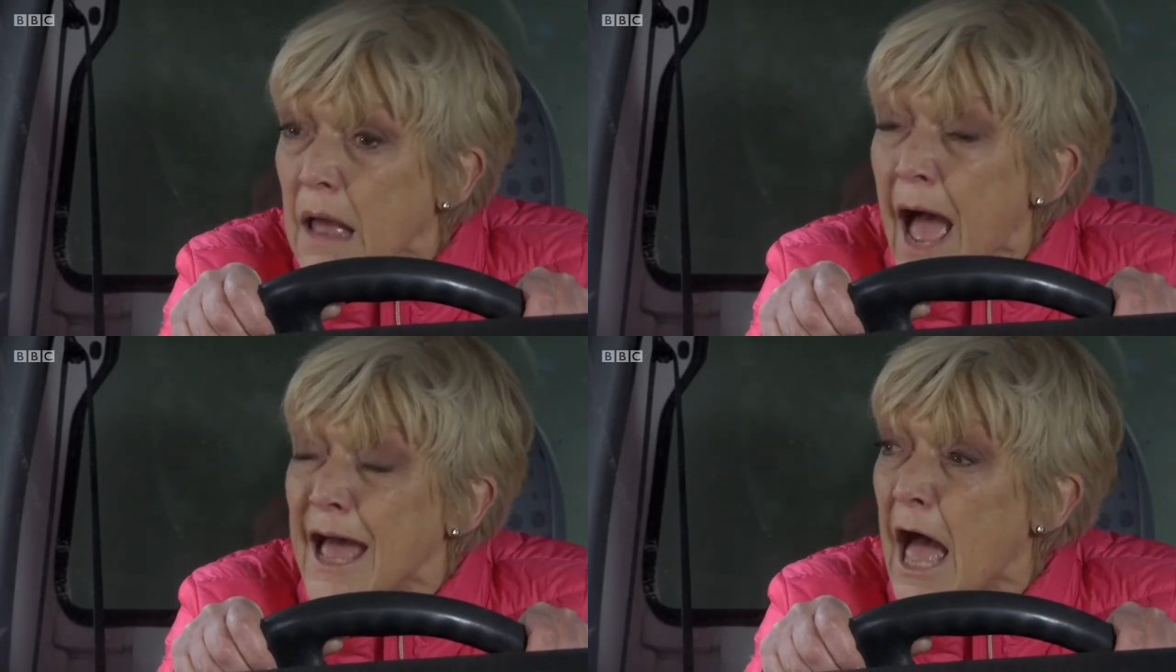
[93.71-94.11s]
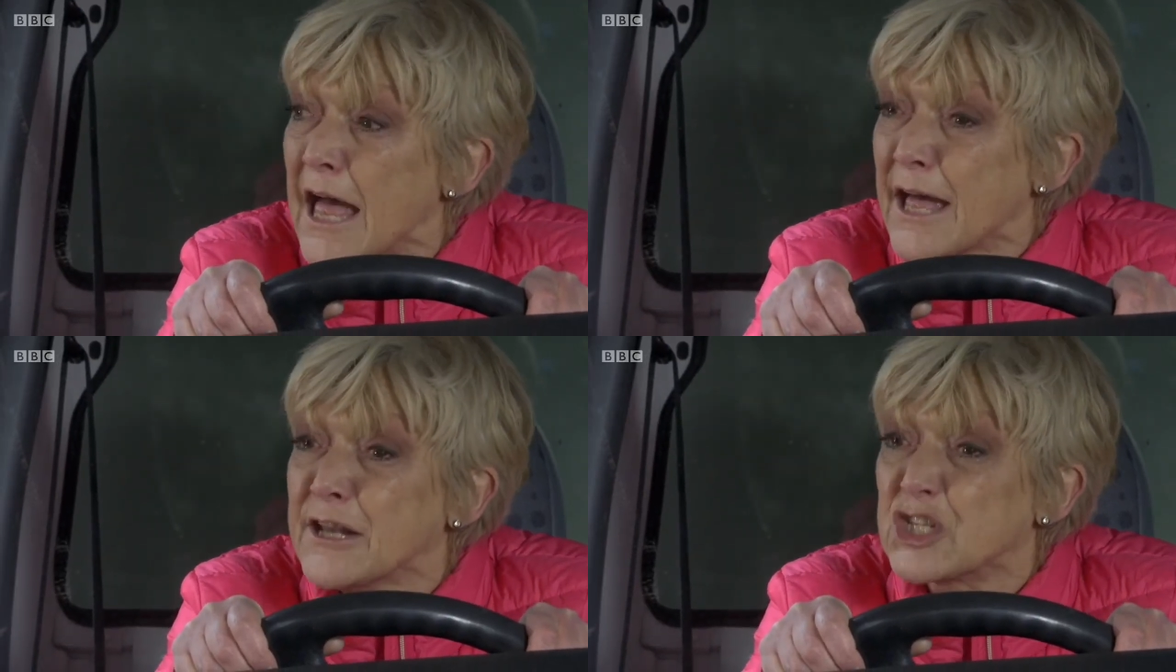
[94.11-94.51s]

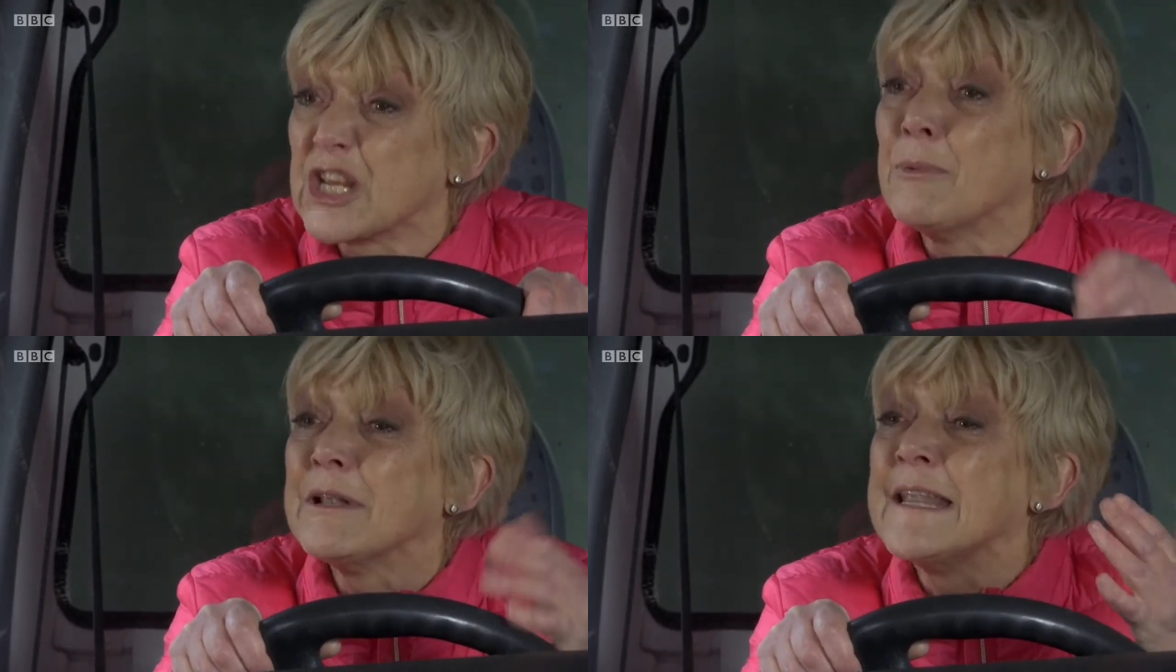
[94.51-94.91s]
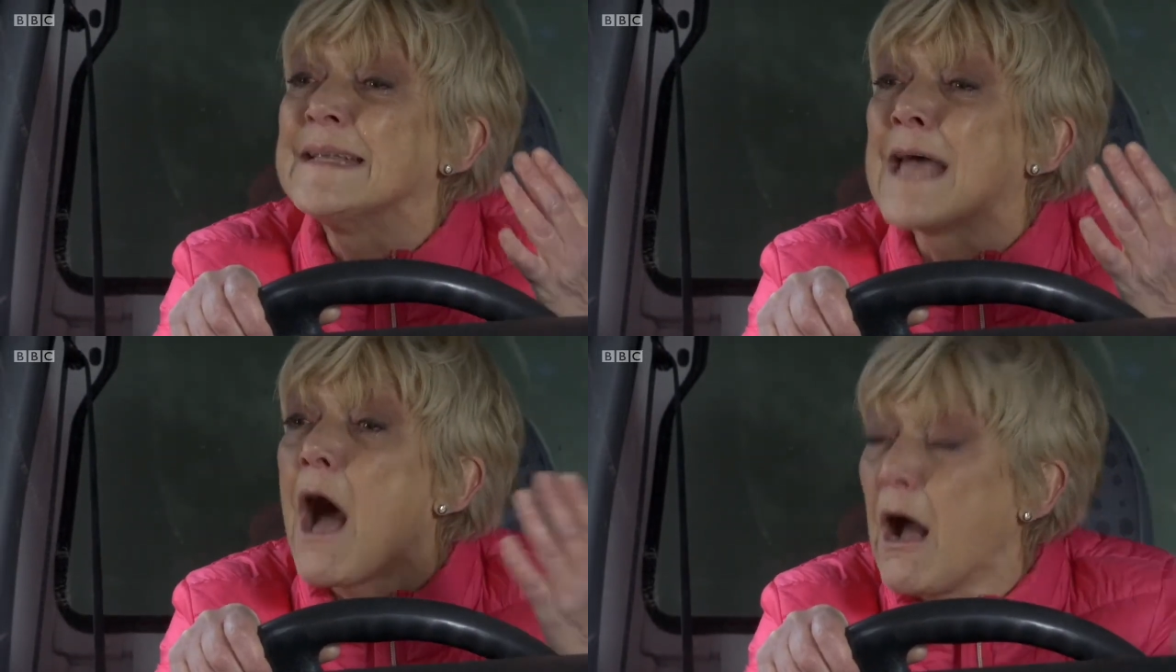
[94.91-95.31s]
And she will
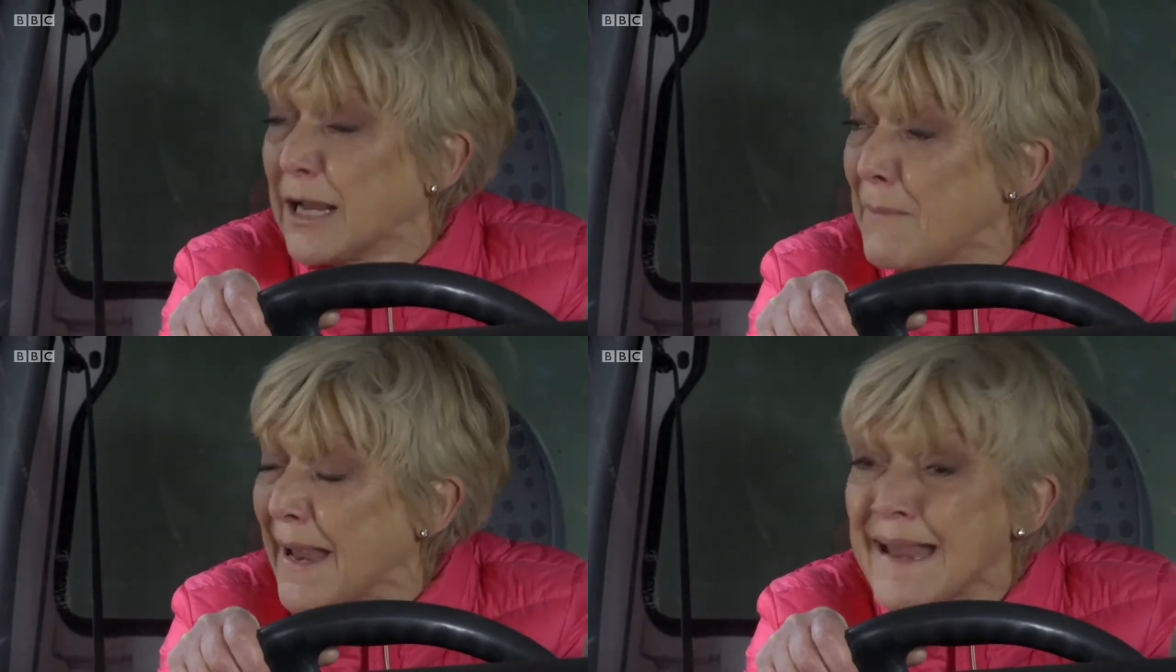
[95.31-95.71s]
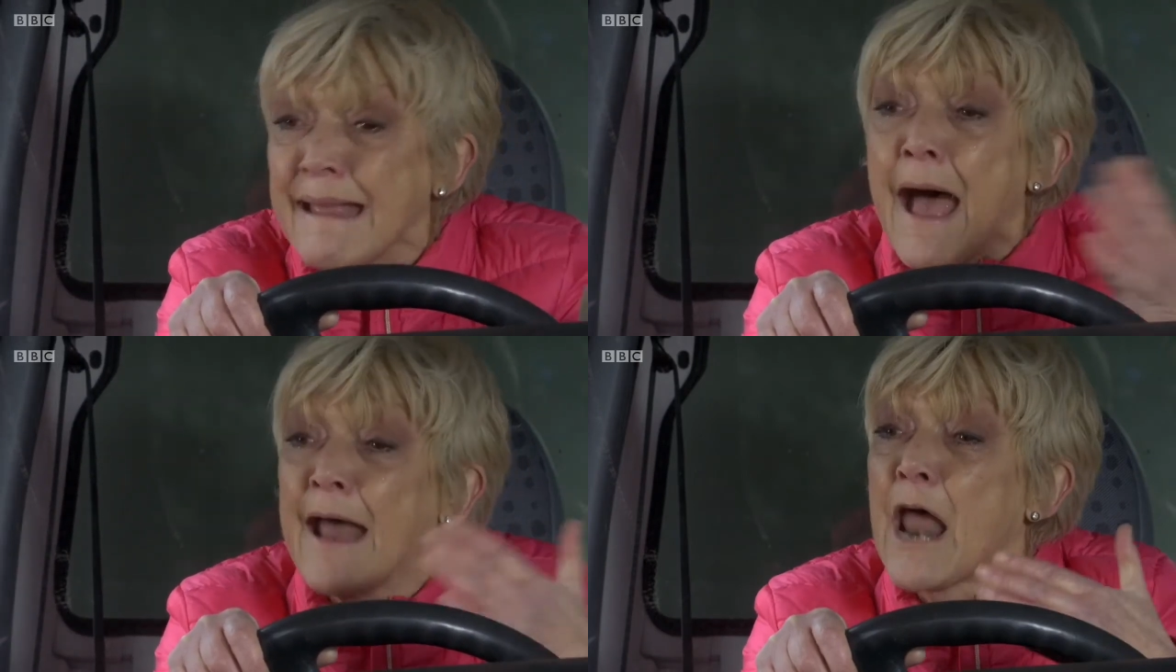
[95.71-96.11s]
need to hug me,
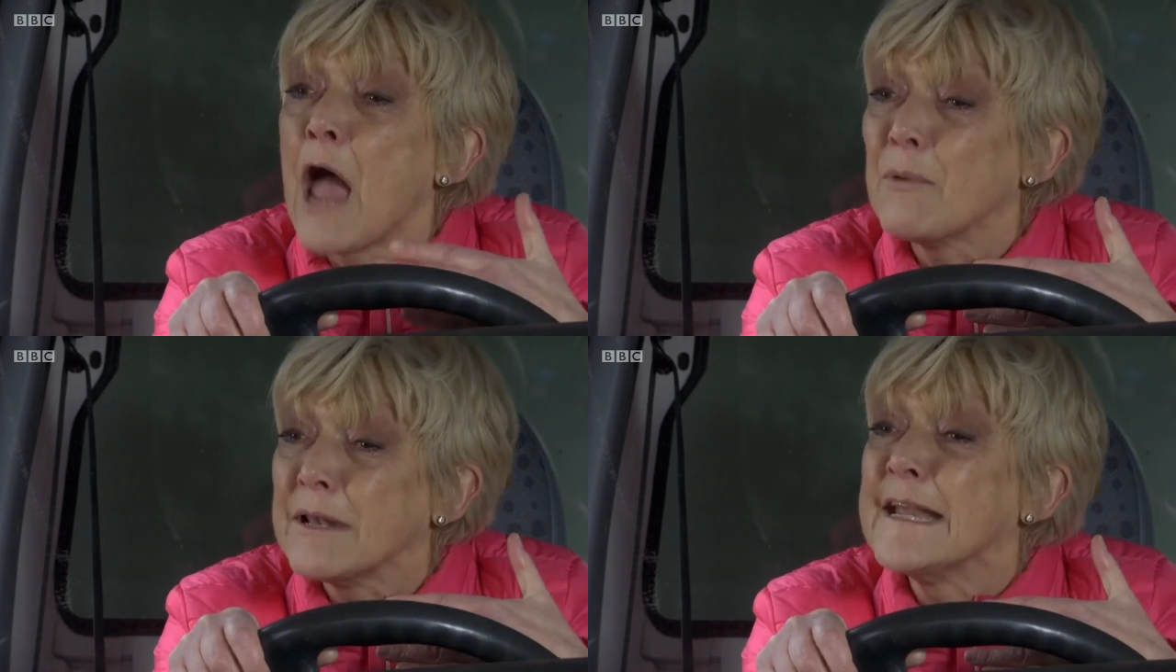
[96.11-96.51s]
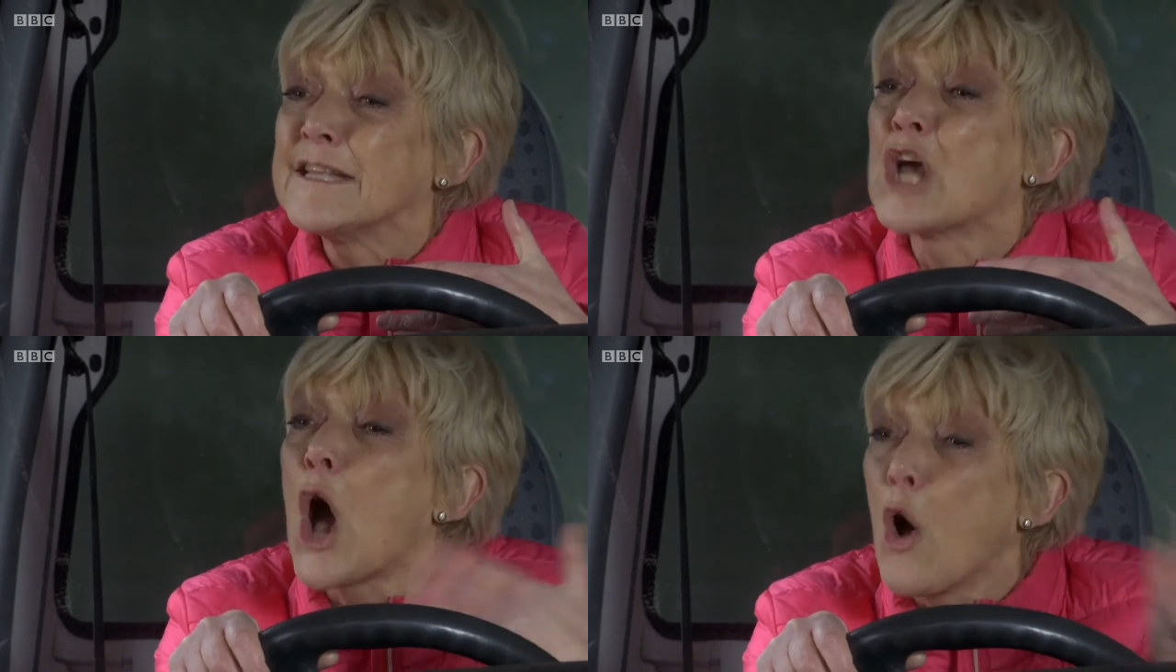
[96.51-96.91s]
and I will need
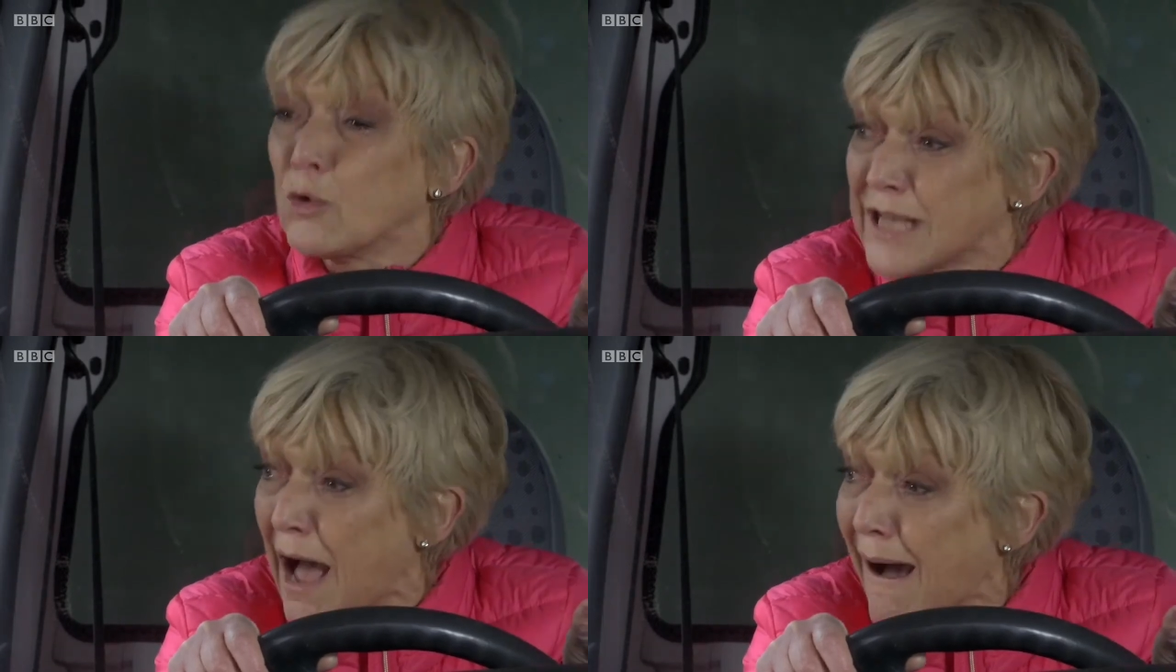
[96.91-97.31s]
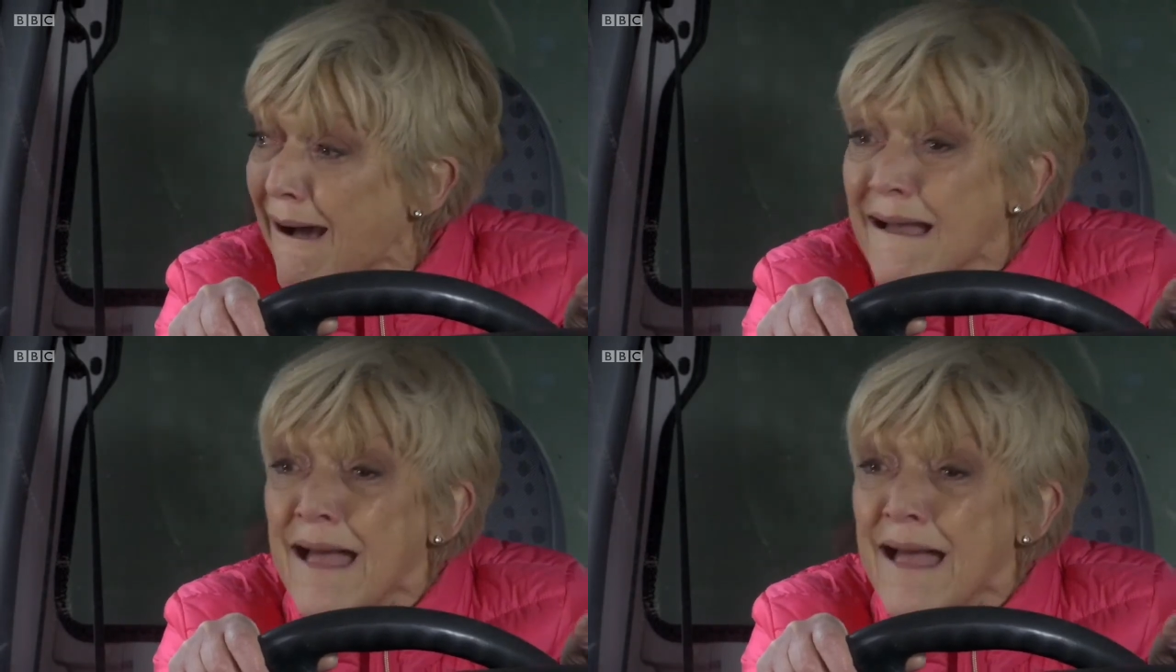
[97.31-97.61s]
to hold her.